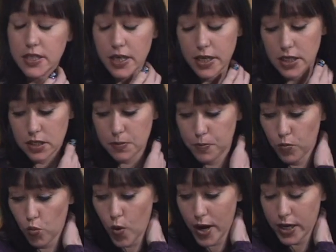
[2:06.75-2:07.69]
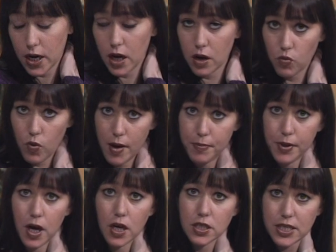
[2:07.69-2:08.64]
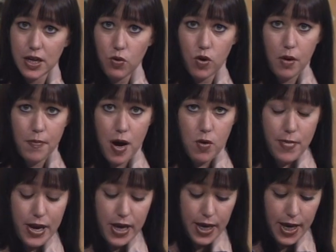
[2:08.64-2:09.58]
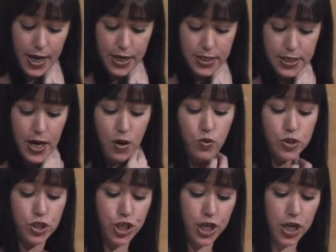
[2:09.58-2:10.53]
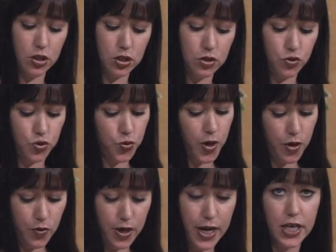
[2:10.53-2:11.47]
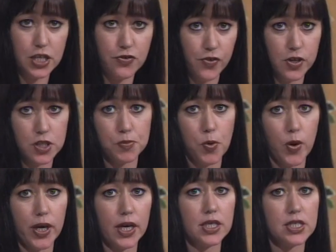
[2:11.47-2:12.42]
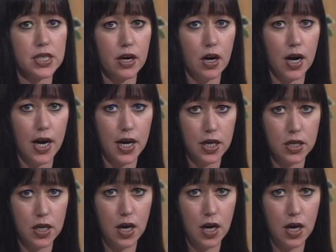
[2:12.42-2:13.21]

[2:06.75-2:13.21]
He's went on weblogs that were about my case. I was jailed 21 days for smoking a cigarette.